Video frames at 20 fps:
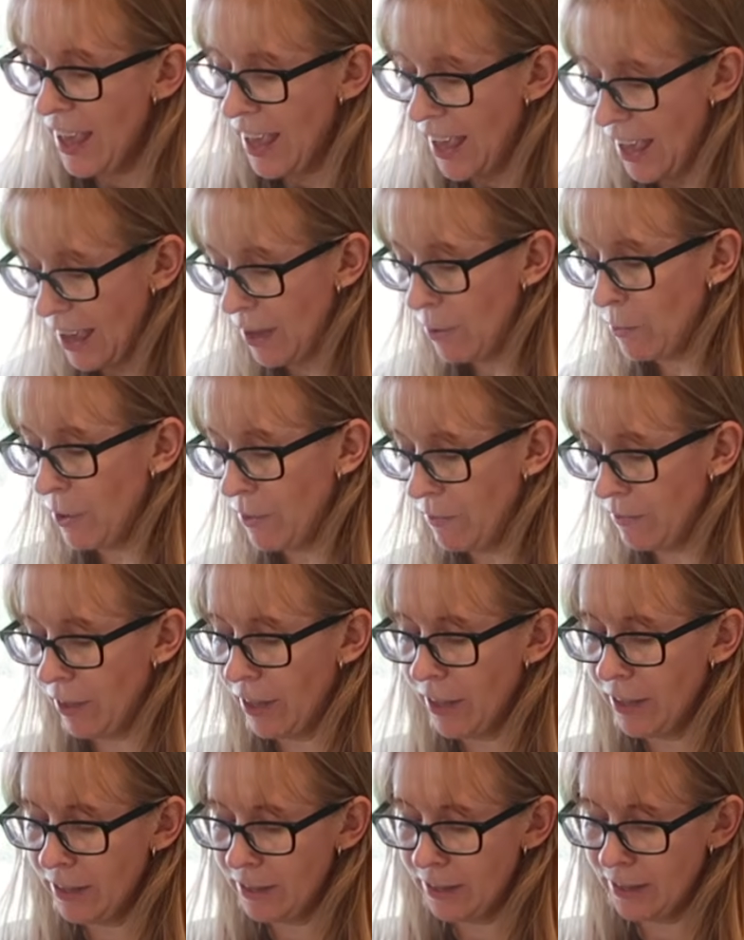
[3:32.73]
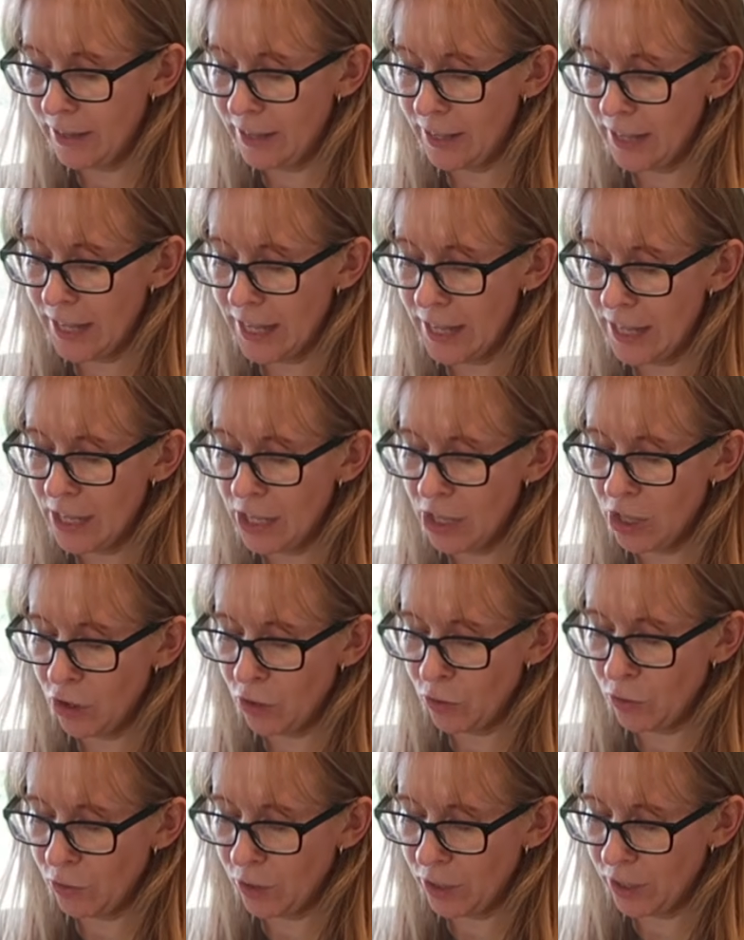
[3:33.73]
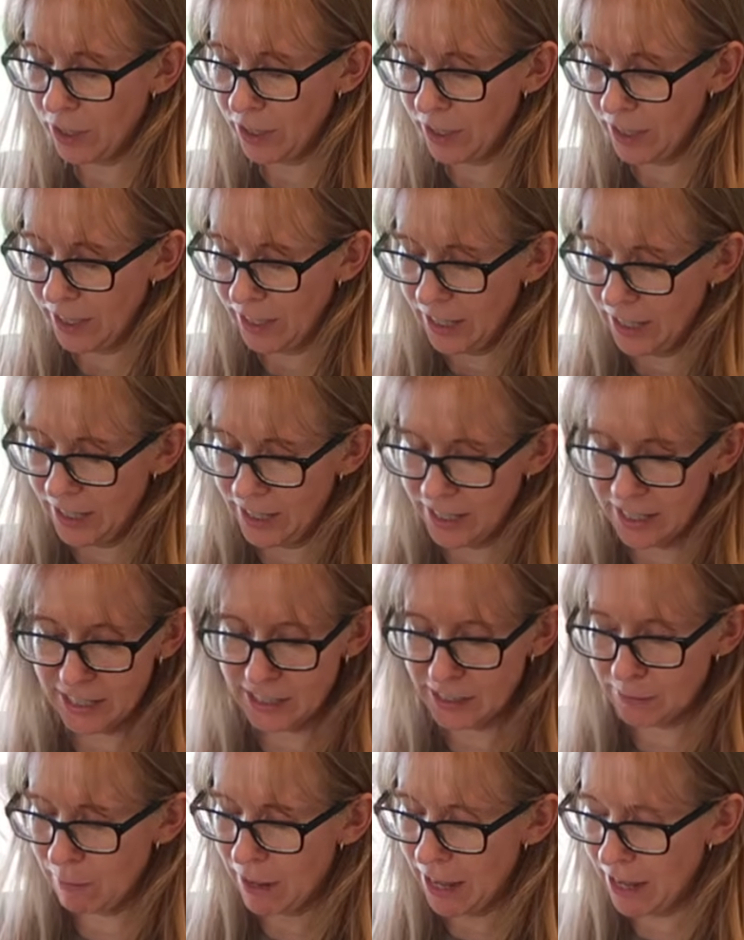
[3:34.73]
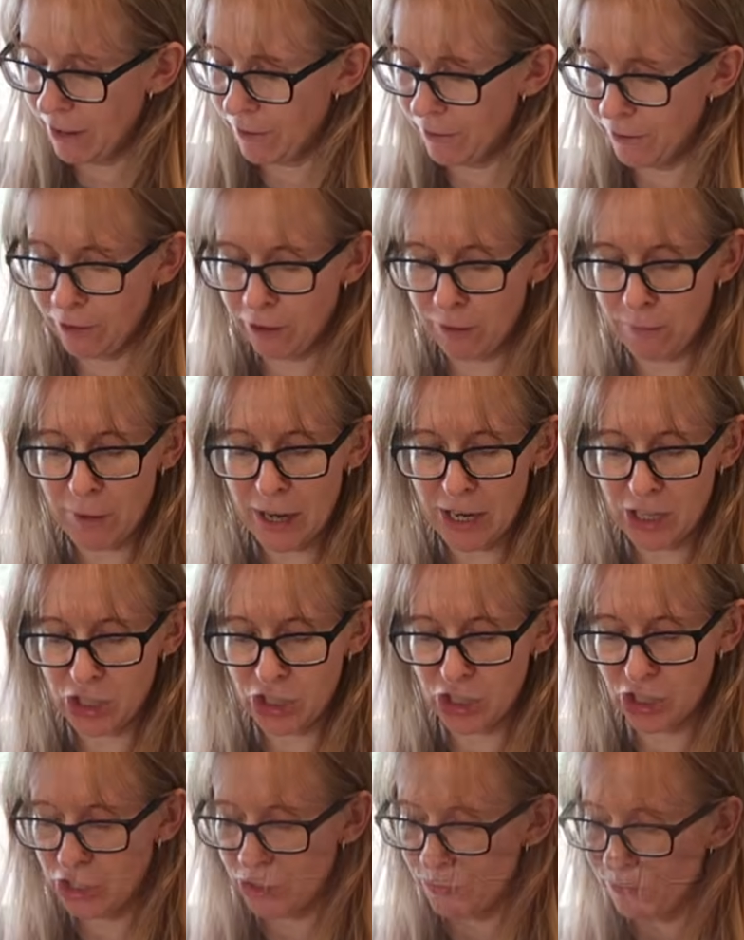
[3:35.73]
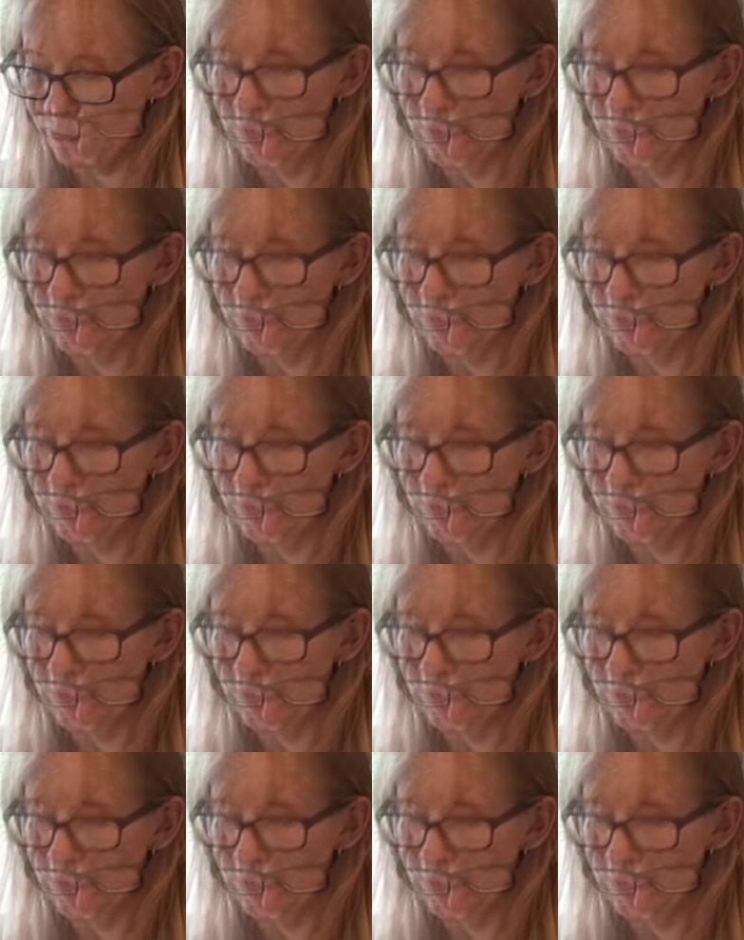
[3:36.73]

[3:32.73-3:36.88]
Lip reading: However, the egg yolk does make for a much